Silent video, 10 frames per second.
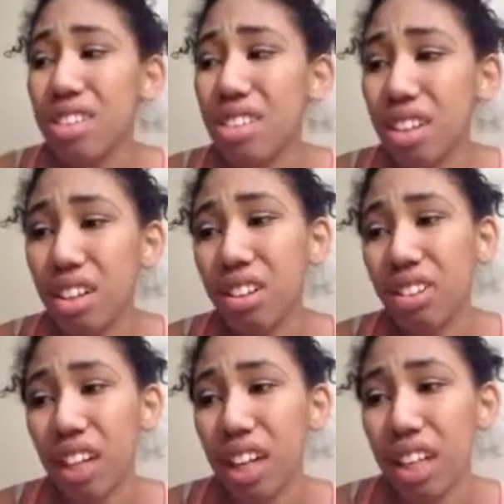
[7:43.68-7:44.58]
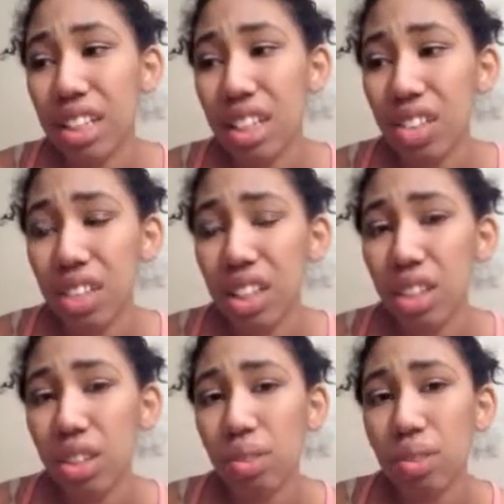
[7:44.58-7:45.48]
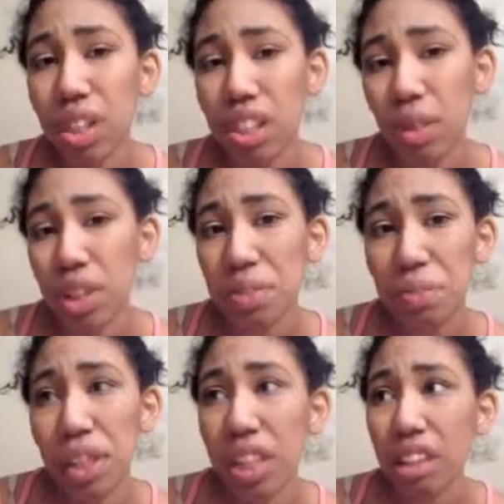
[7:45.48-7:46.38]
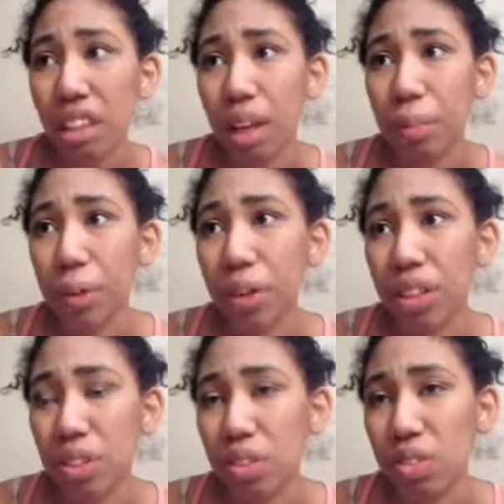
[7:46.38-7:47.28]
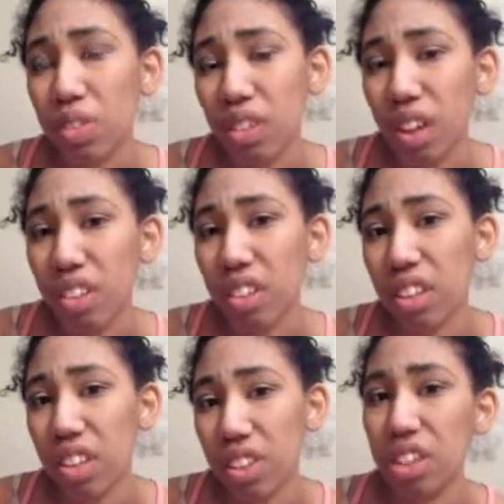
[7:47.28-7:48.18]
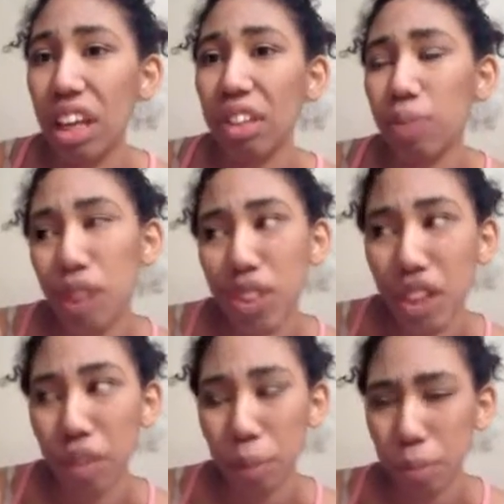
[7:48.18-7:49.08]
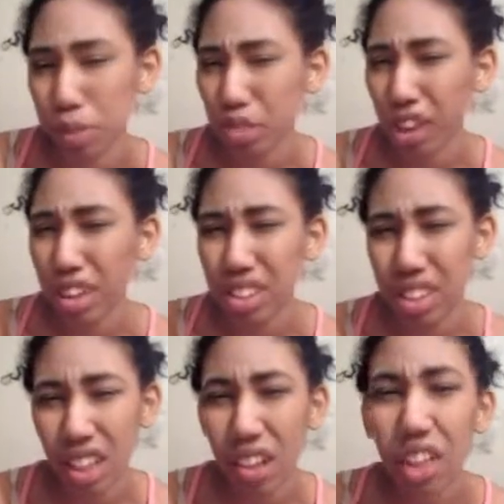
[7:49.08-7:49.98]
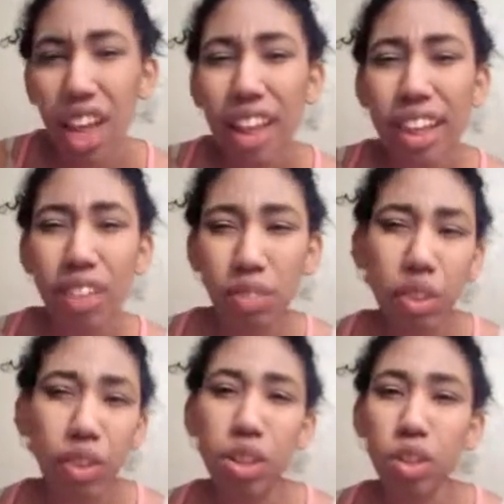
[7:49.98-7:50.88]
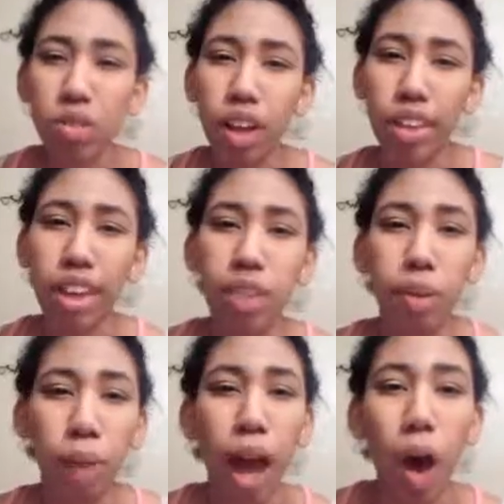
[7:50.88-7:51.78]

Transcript: so yeah, because I don't think you want to watch me at the library on the internet watching other people's vlogs and stuff. Like, even though I do vlog that if I'm at